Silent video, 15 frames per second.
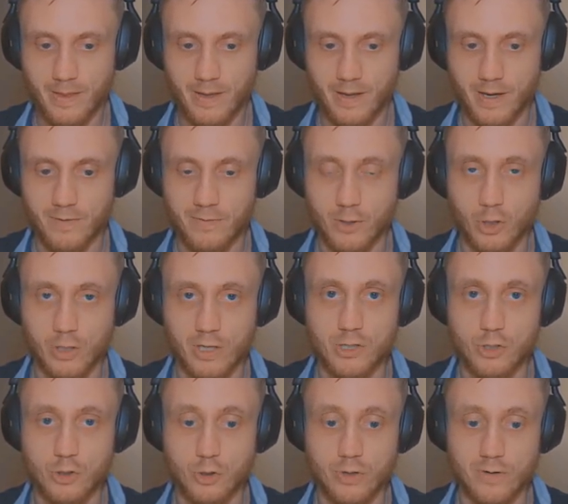if they're looking
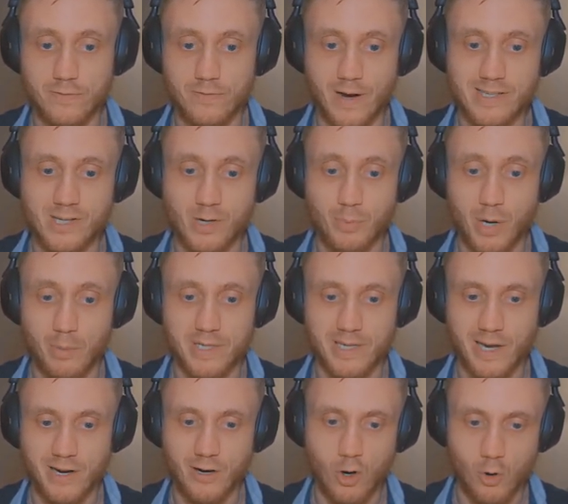to do their fence, they're
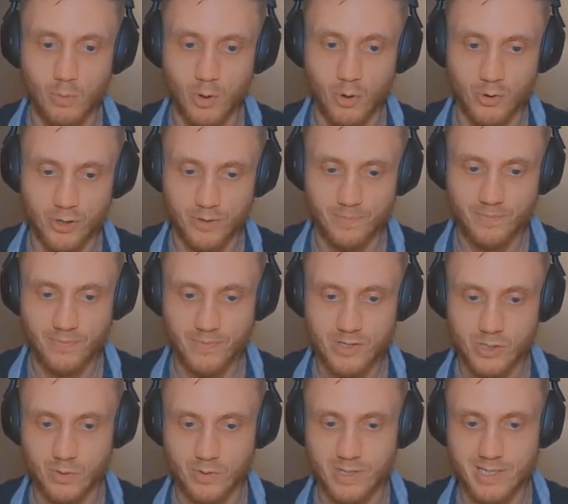probably a homeowner.
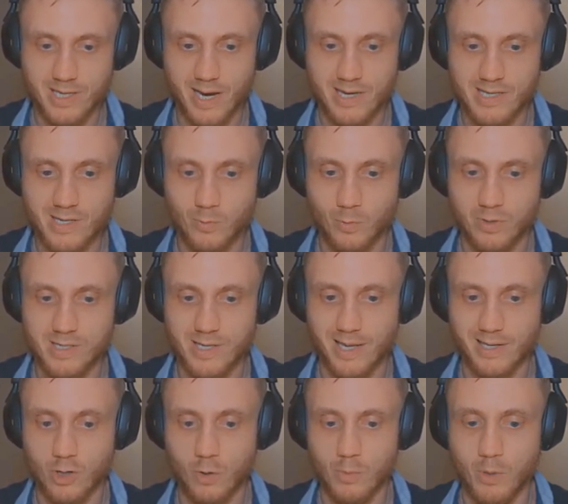So in this case, we'll
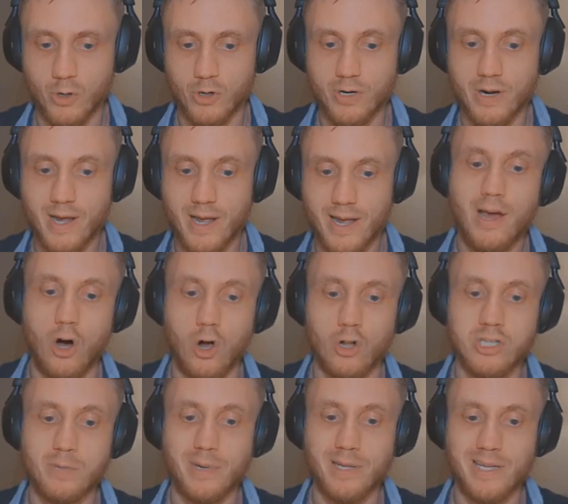select homeowner.
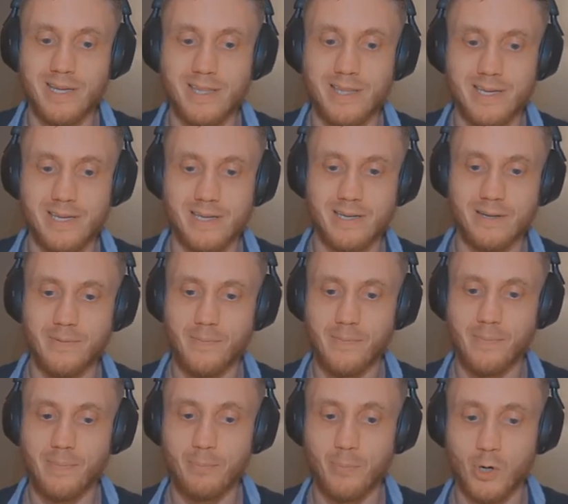Ultimately, the
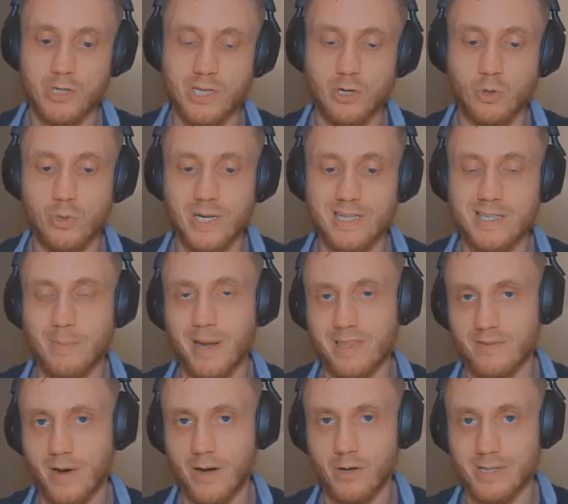person who needs to make
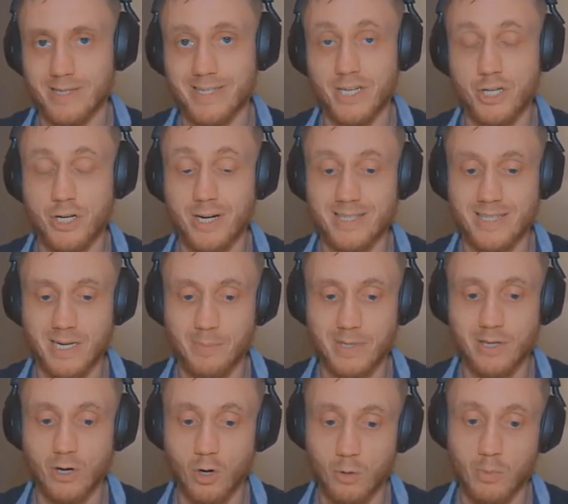the final decision is going to be
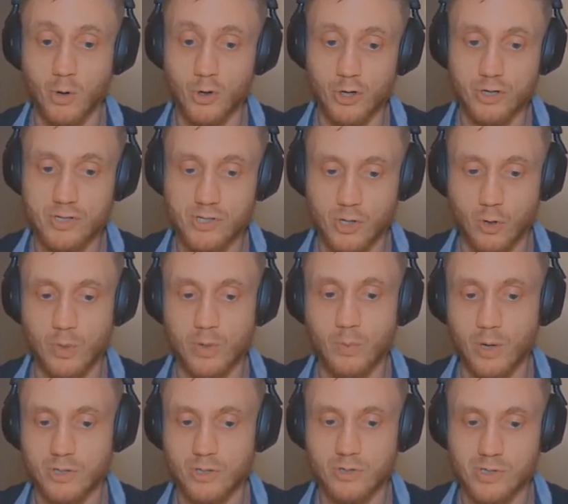the homeowner. So we
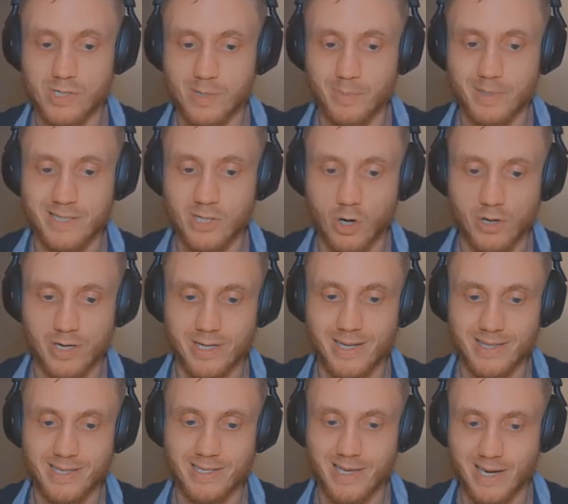want to simply target,
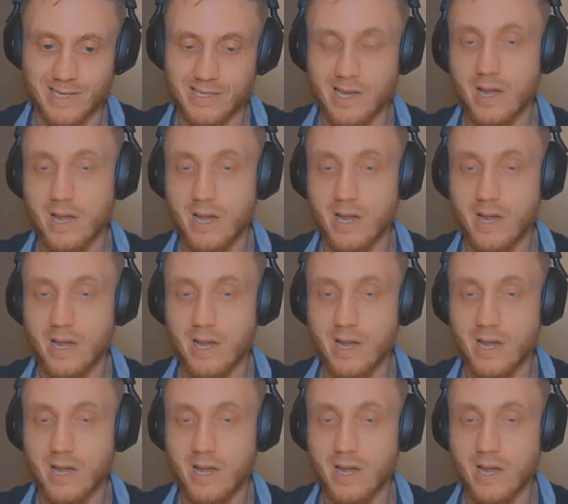in this case,